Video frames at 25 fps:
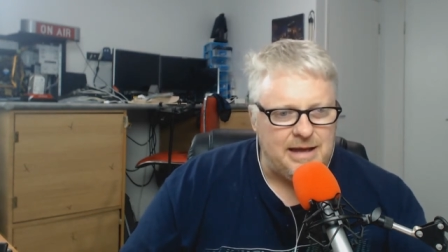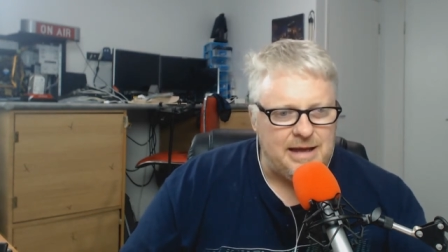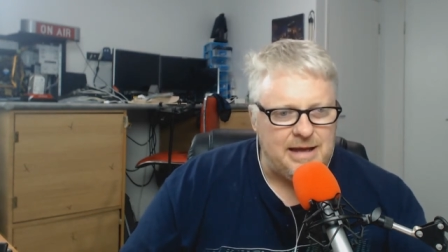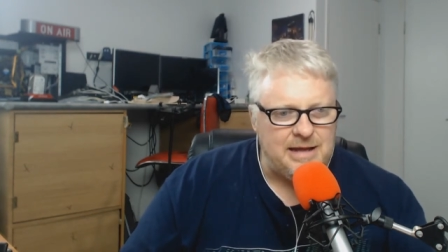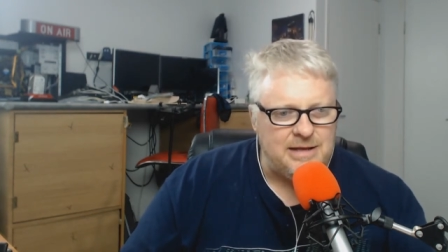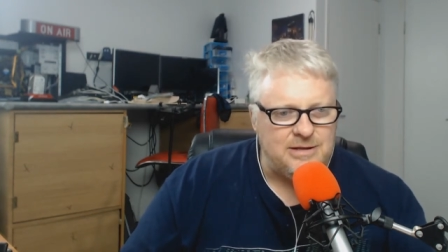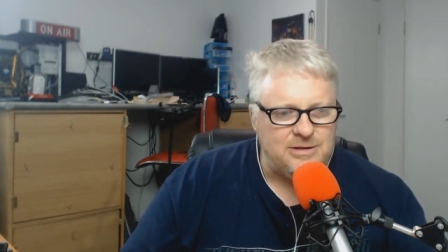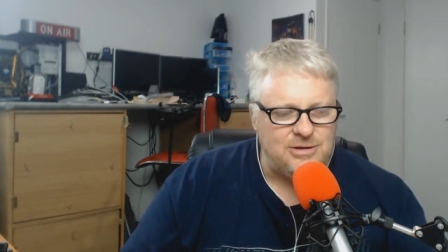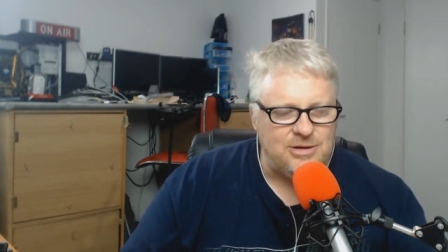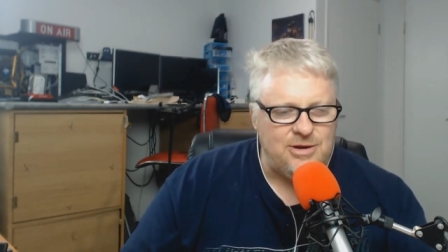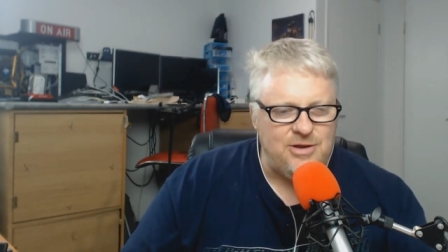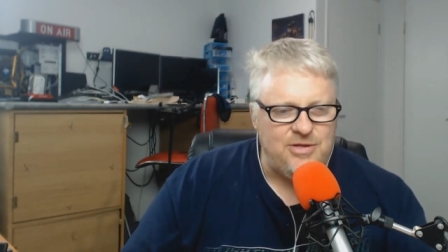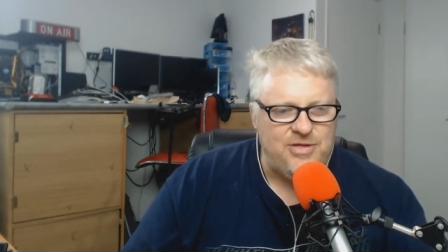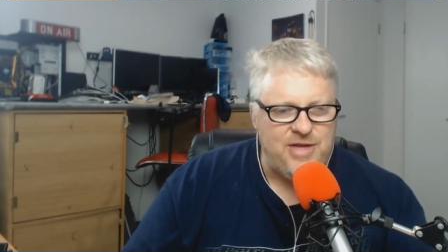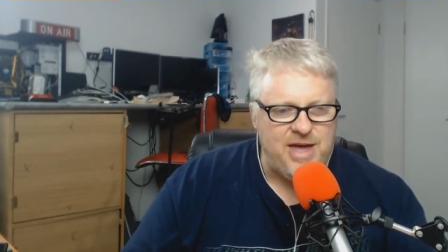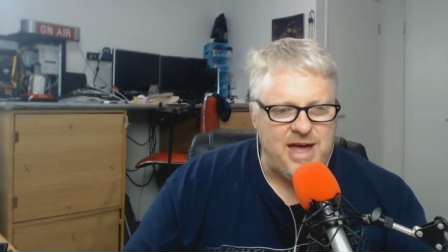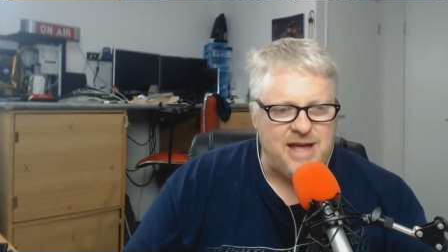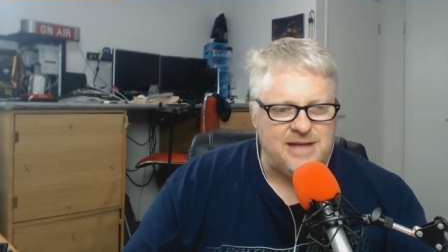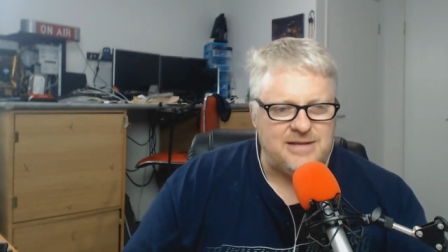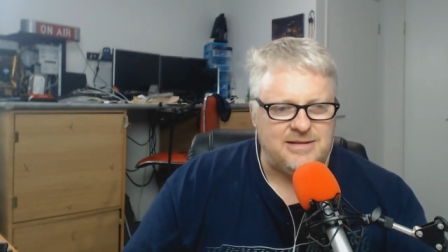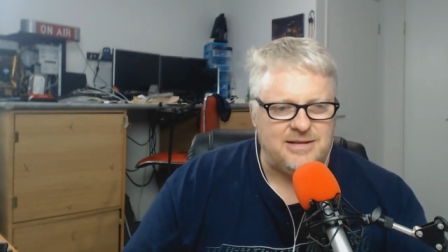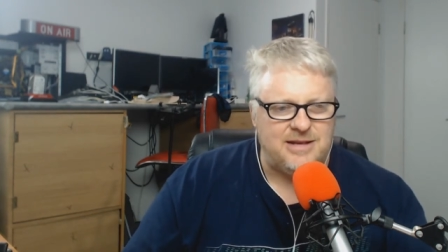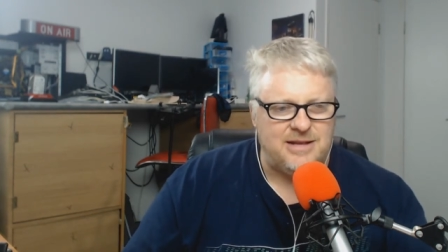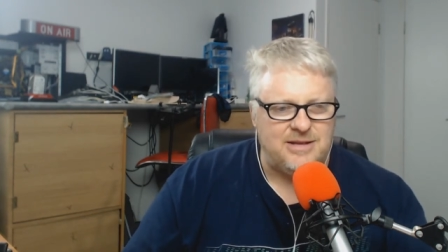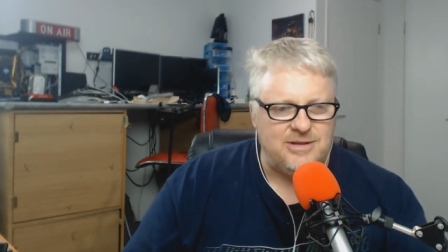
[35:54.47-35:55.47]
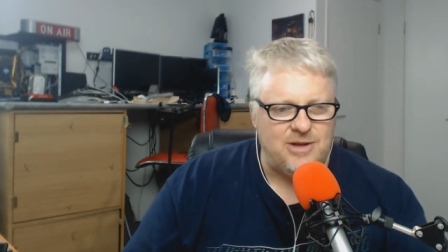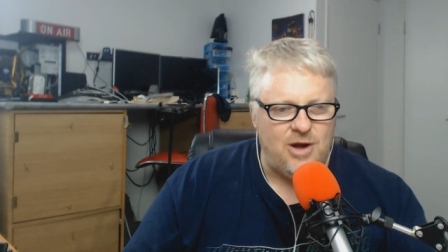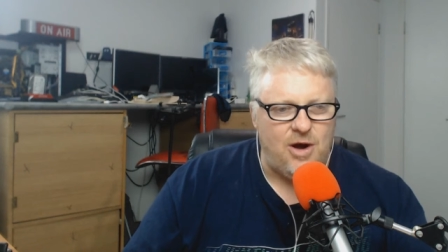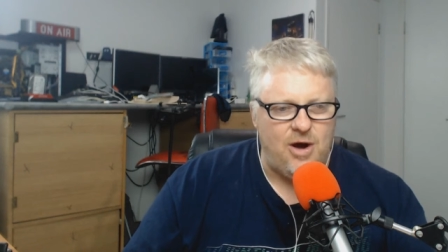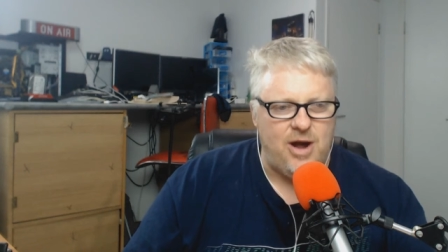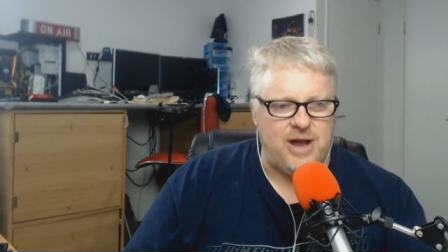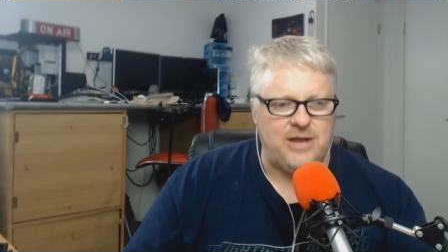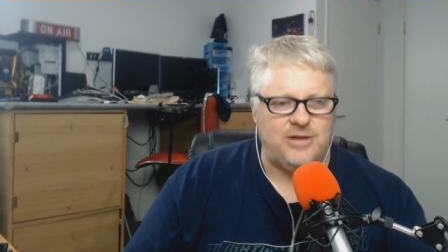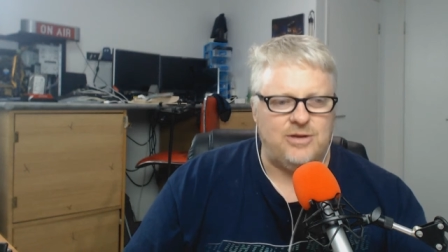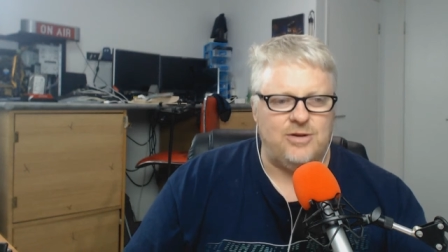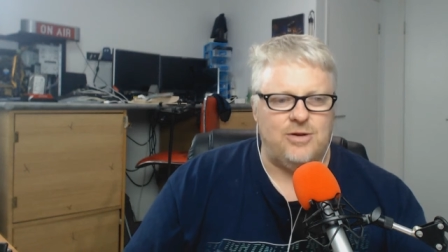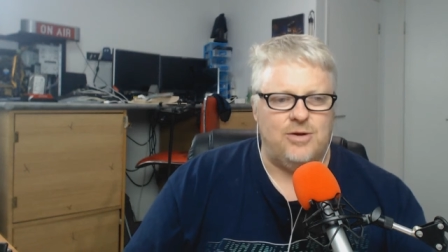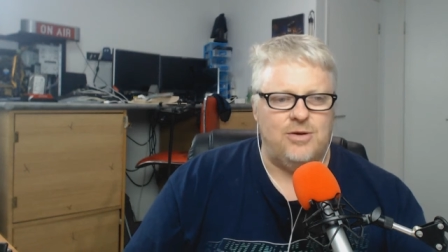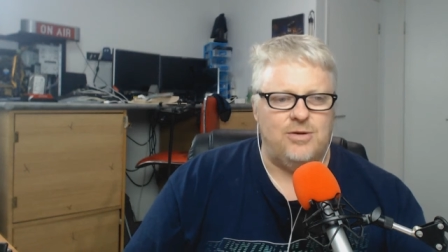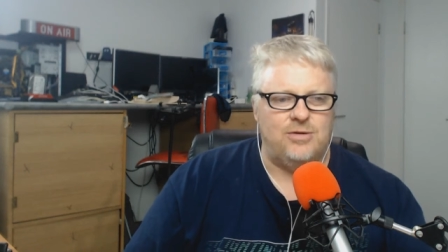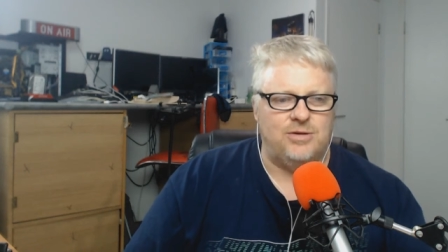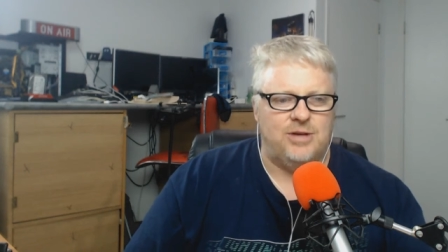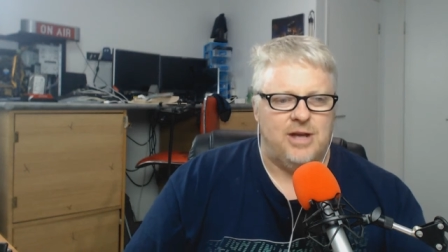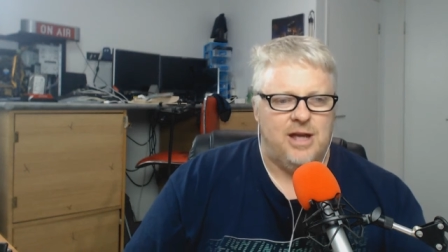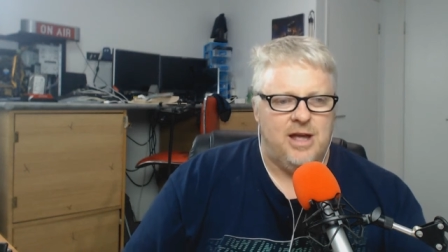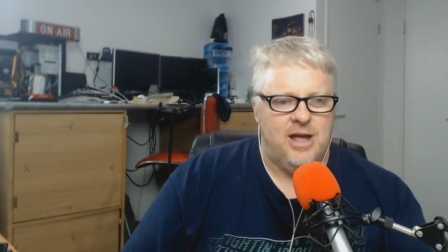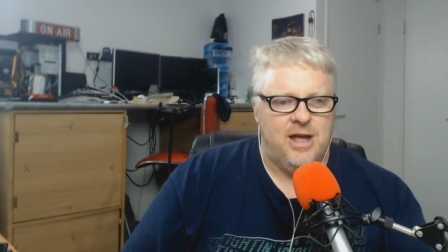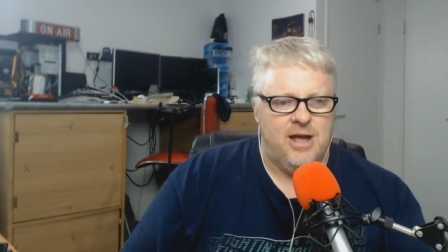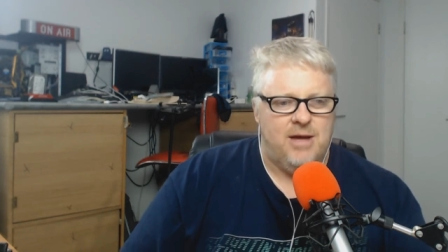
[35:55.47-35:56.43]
in 2009 called